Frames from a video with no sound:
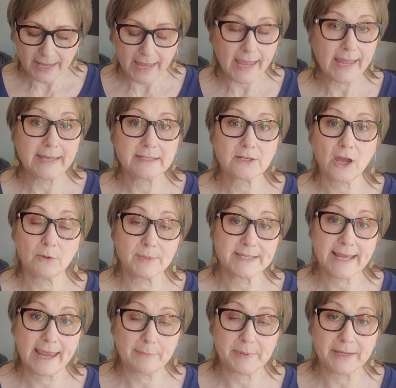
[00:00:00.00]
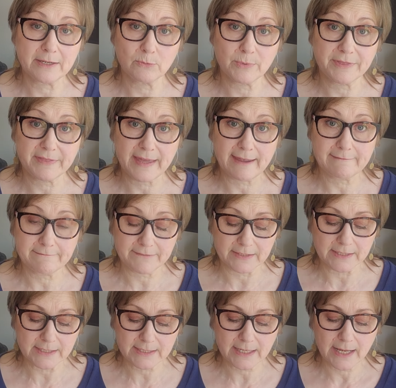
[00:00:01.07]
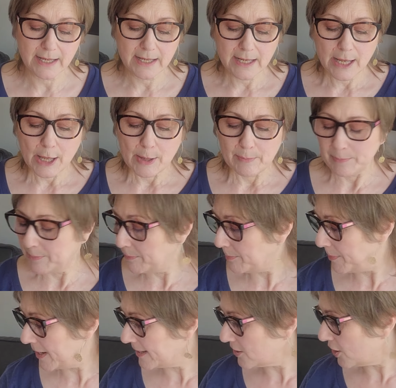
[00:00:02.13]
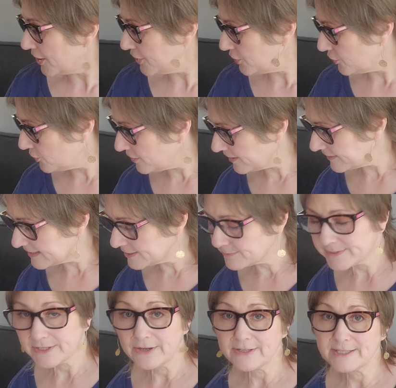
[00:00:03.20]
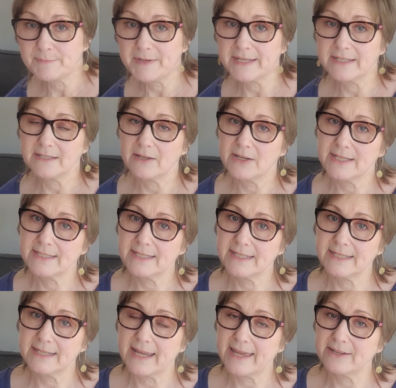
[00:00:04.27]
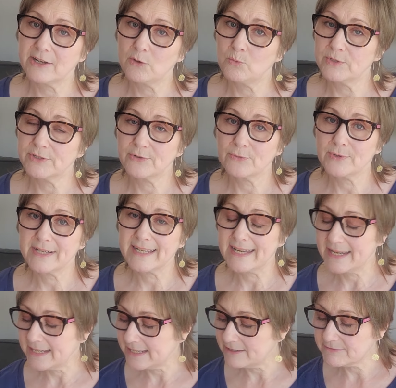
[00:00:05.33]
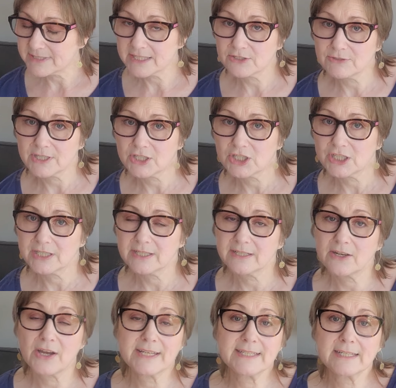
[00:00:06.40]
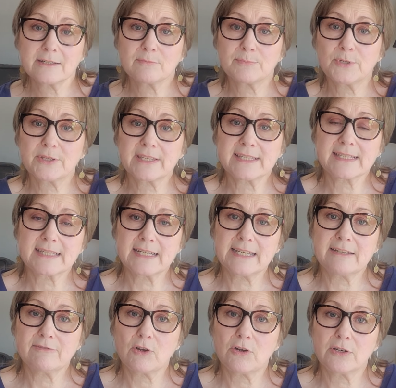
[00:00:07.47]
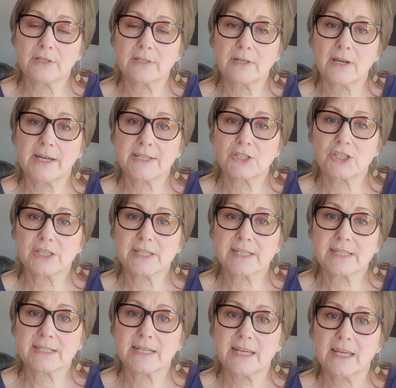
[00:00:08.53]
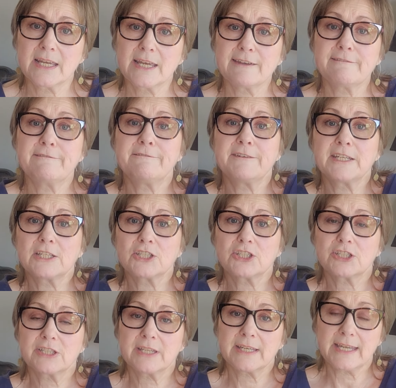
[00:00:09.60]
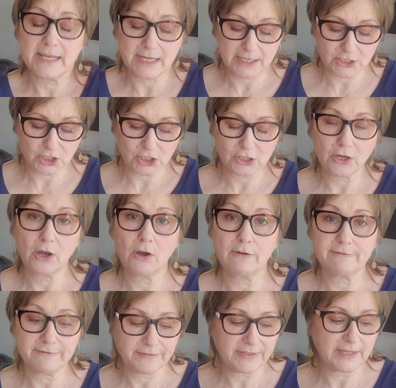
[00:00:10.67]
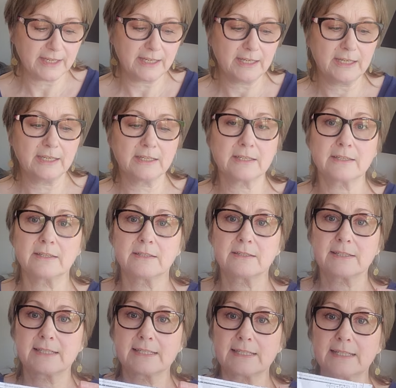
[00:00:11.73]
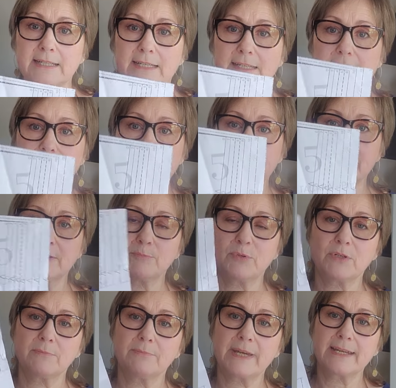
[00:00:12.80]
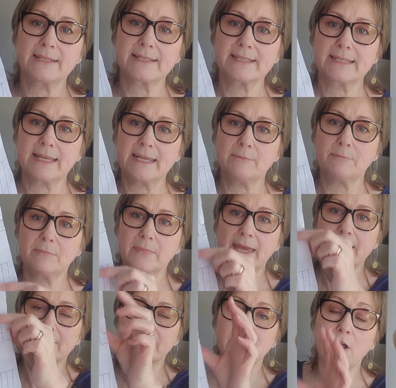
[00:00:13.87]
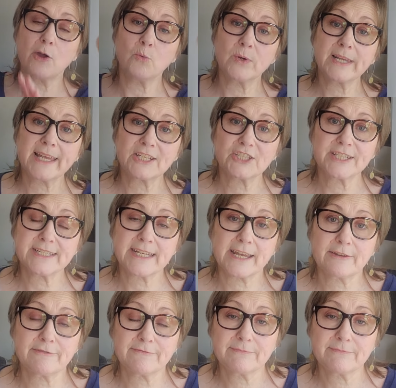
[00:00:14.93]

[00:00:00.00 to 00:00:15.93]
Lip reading: and I was happier with that fit. But I knew that this was going to be a nightie, and I wouldn't want any restriction. I didn't put the sleeve on, I just finished the edge of the sleeve, made a seam out of it. I will actually take